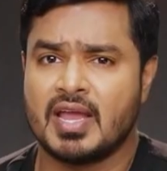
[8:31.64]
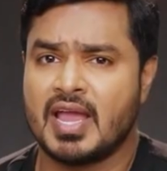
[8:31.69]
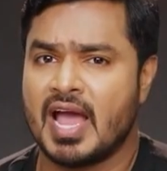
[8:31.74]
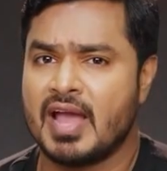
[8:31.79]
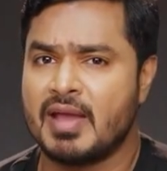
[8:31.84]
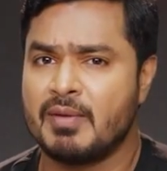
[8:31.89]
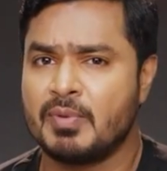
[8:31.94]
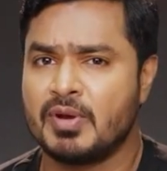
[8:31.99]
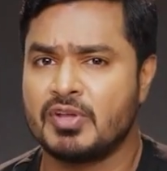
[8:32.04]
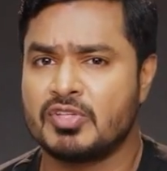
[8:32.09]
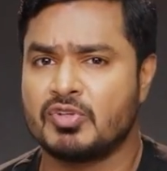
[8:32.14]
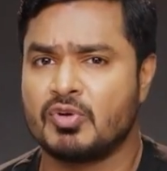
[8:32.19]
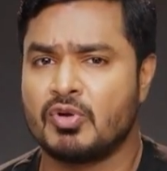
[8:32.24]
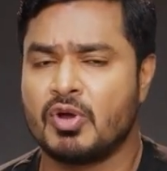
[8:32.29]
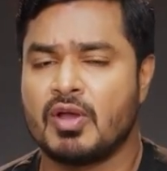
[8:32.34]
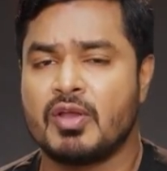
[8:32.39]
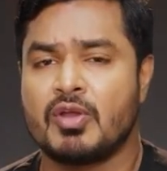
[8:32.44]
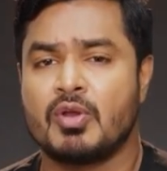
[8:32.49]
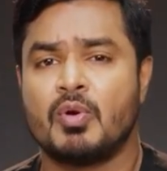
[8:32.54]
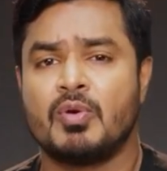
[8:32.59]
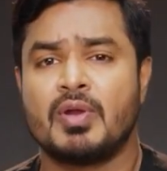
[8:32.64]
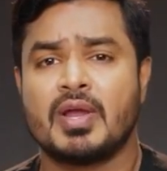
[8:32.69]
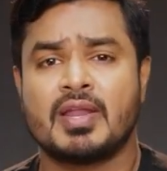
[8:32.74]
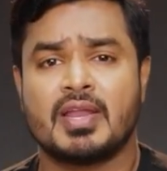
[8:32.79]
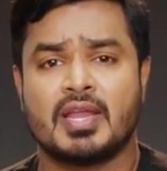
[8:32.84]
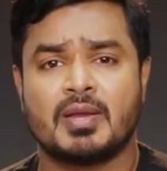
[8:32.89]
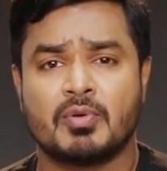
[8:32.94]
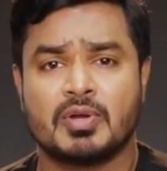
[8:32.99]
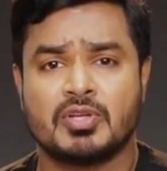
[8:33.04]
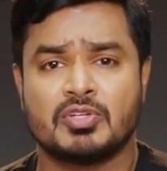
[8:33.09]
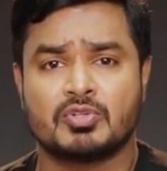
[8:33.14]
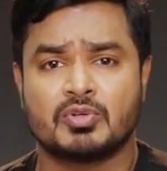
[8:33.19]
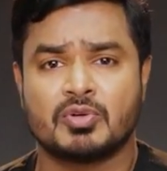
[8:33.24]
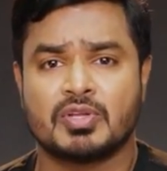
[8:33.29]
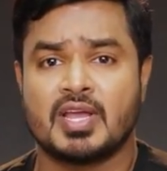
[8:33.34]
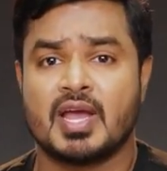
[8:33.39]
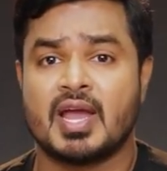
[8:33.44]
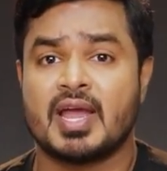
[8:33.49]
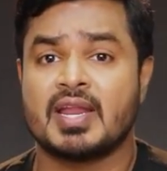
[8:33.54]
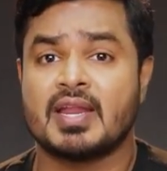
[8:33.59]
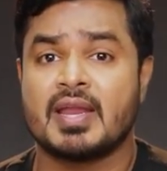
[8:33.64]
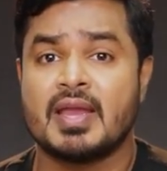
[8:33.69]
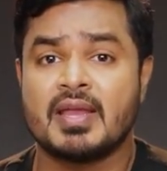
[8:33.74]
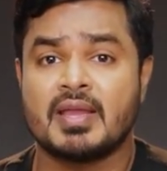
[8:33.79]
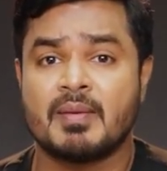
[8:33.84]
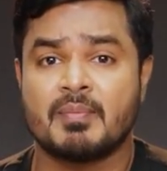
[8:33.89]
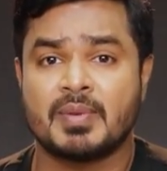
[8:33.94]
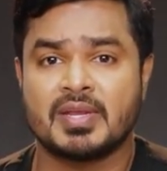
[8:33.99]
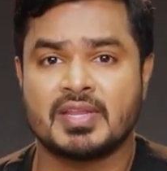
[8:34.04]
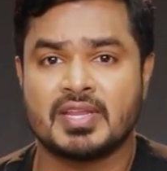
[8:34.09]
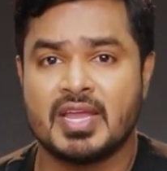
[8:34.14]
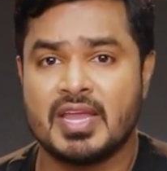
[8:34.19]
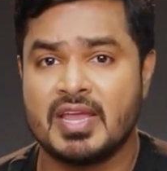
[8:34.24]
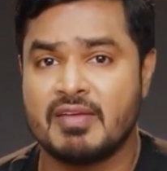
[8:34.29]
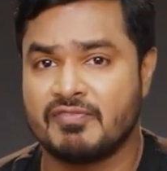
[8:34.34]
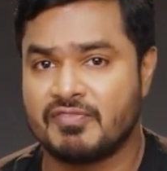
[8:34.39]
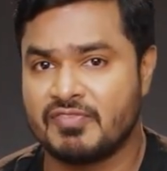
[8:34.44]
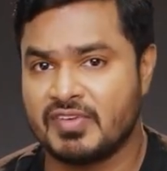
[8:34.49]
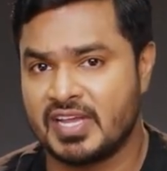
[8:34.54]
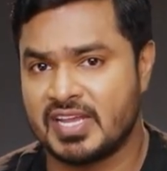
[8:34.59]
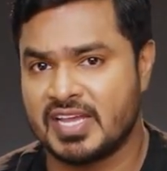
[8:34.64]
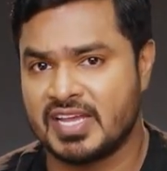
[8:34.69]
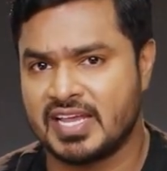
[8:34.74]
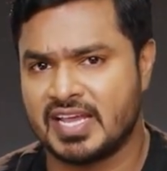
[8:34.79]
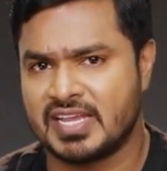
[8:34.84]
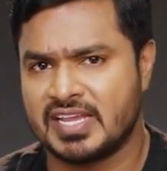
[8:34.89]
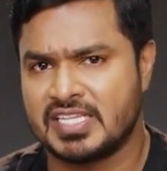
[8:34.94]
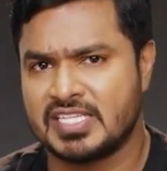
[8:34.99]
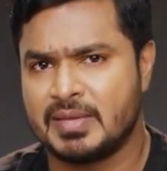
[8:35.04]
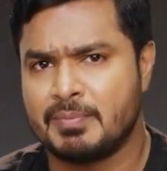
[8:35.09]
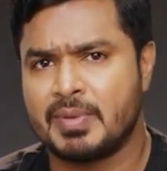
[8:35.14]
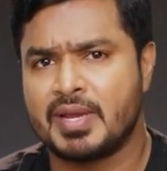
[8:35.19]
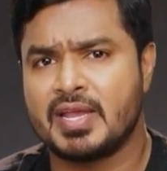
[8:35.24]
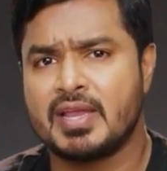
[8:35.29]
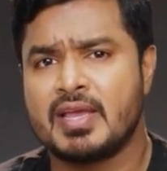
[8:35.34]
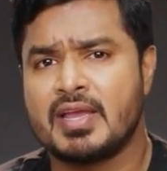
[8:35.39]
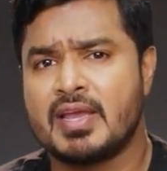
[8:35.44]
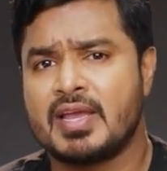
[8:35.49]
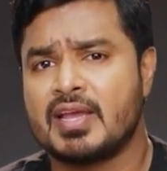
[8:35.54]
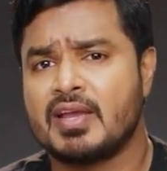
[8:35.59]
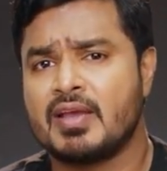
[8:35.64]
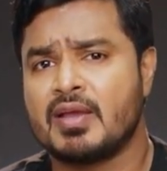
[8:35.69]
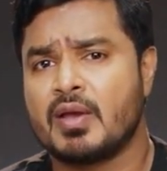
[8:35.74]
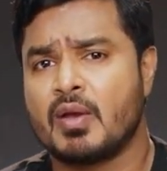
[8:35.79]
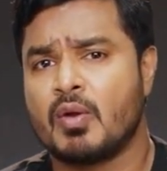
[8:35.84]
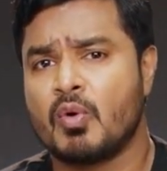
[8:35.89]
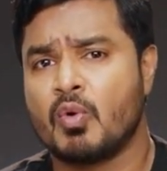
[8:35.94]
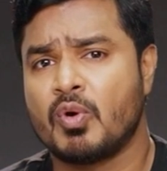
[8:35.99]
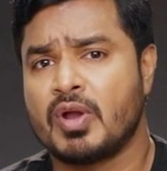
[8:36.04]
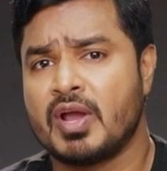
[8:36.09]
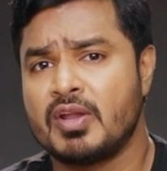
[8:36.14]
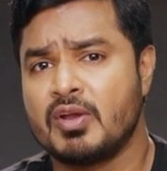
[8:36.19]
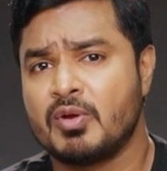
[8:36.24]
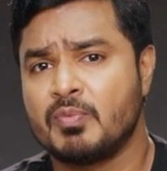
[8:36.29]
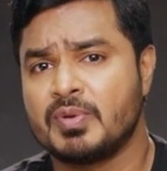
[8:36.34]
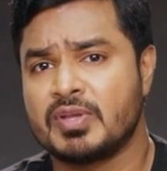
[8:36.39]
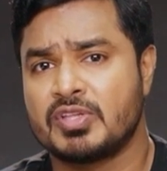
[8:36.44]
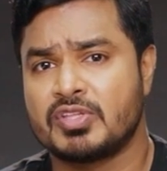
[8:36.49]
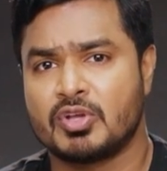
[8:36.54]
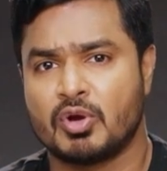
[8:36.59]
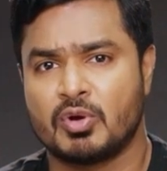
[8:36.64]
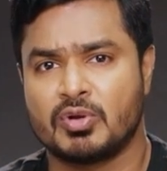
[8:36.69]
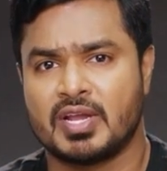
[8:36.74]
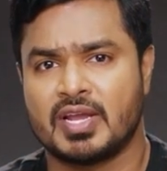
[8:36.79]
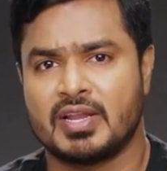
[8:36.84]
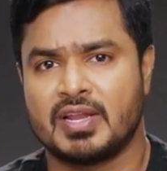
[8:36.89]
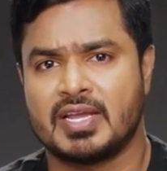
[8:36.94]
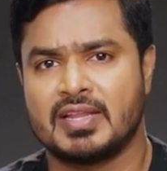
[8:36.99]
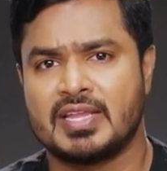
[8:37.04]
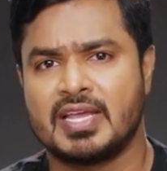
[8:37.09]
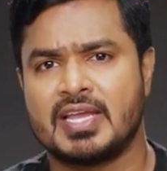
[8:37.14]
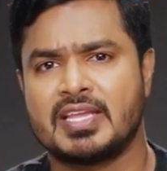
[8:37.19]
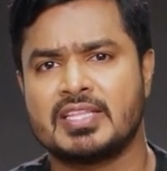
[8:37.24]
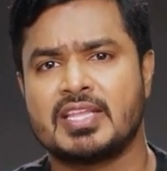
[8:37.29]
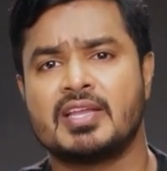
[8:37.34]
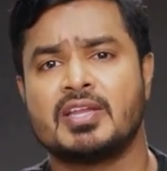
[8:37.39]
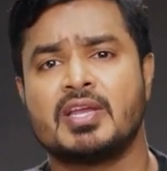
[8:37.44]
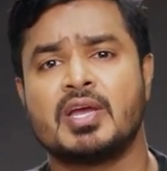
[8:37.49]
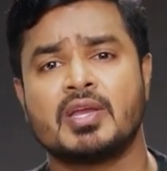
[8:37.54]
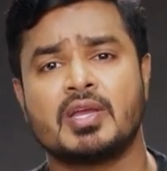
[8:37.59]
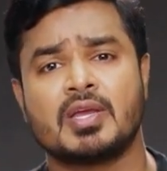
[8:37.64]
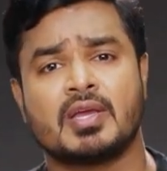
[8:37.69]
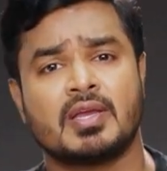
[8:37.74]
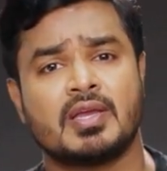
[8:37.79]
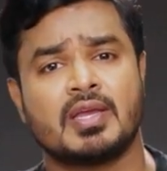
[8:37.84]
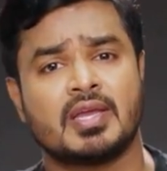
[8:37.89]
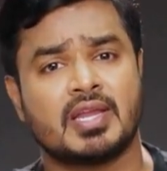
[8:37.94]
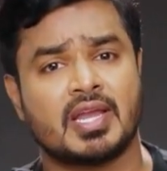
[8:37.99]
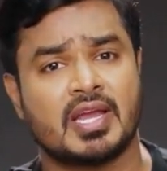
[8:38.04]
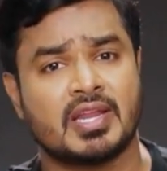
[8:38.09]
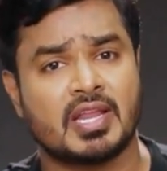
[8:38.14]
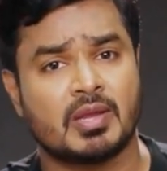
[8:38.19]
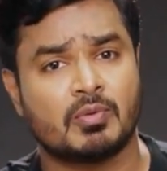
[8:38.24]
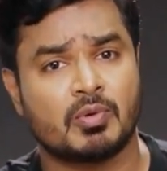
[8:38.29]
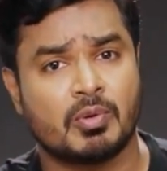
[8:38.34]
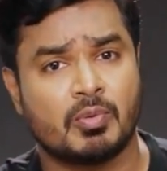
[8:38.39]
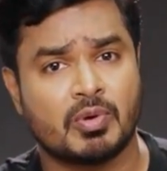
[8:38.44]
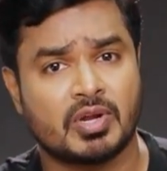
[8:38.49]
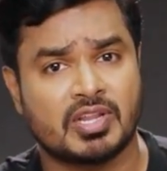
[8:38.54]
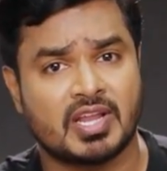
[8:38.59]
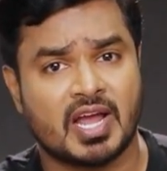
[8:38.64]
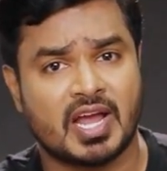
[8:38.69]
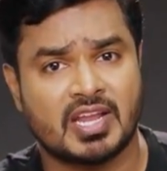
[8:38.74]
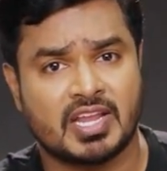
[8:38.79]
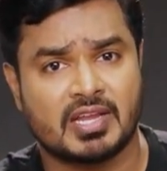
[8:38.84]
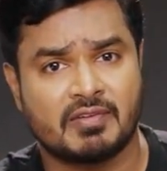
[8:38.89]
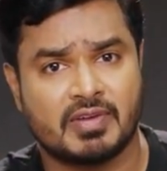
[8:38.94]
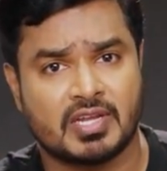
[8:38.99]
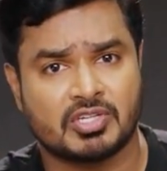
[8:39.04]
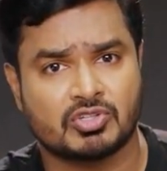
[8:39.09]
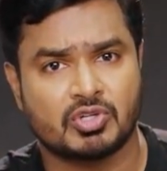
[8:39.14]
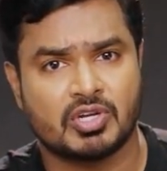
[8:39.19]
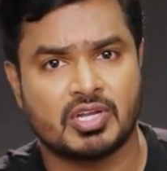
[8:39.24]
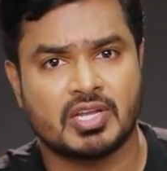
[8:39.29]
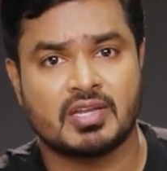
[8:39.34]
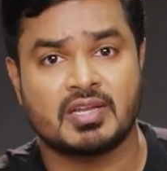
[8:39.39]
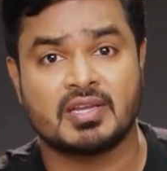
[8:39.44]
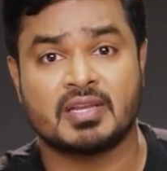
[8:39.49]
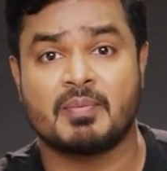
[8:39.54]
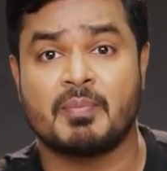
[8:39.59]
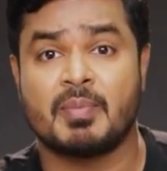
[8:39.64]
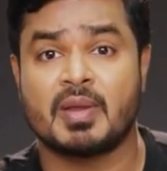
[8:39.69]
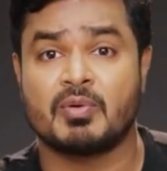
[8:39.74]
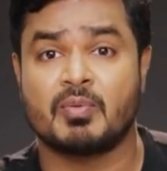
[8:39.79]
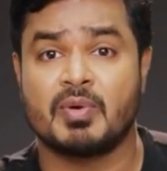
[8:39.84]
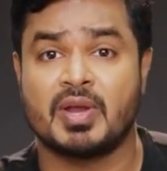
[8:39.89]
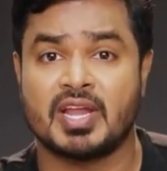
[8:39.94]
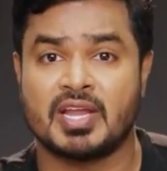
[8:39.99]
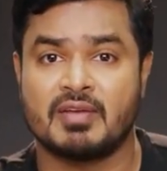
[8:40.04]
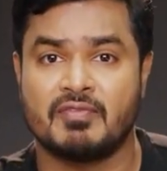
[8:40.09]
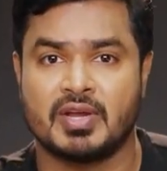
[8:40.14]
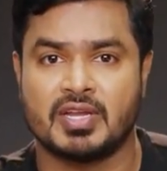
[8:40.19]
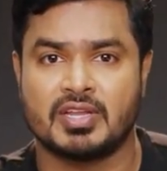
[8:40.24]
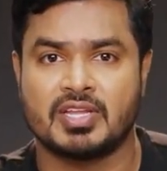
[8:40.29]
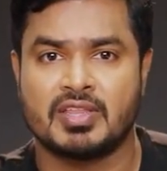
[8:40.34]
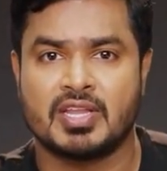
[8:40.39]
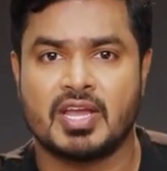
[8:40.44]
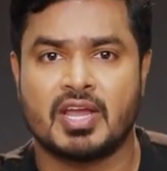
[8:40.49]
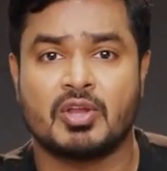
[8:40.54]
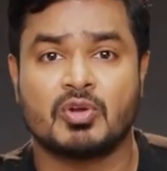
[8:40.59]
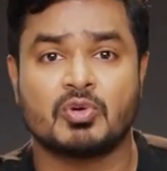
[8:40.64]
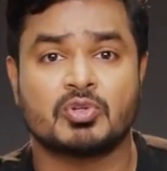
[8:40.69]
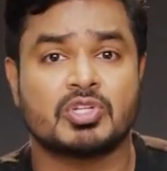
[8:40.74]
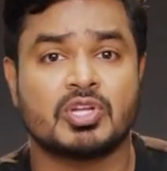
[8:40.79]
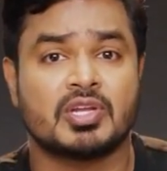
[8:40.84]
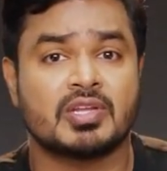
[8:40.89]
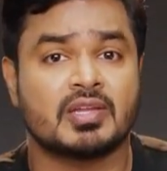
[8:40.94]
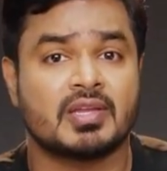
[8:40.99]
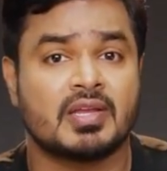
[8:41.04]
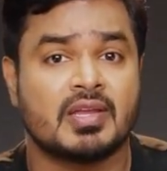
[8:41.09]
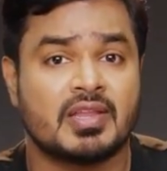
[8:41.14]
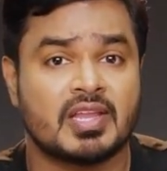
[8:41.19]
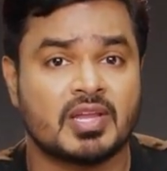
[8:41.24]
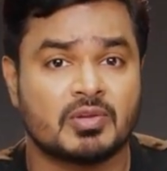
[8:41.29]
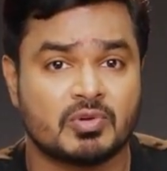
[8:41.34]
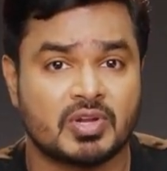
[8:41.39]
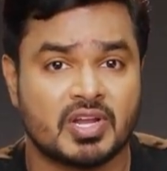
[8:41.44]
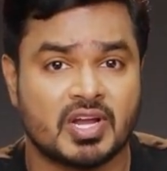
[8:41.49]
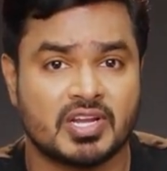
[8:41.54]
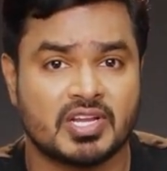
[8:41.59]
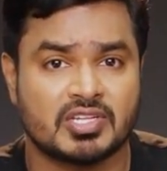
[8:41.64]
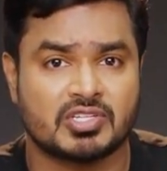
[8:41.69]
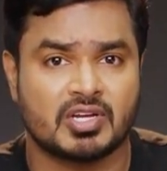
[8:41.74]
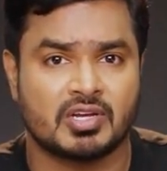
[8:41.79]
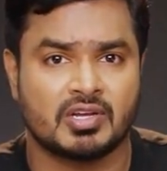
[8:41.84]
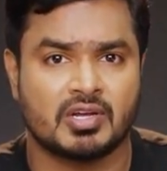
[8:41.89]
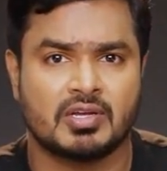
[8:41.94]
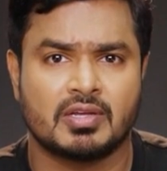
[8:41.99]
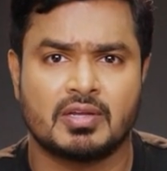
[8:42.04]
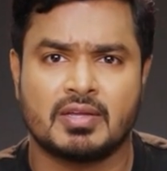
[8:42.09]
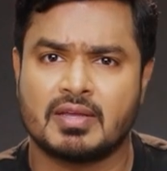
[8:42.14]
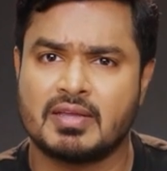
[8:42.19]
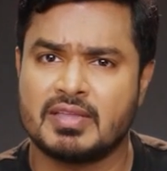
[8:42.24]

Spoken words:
Animals do not know that they will soon die, but they live freely and independently. Only humans know that nothing is eternal and that we will die eventually, but we live under the illusion that we are eternal.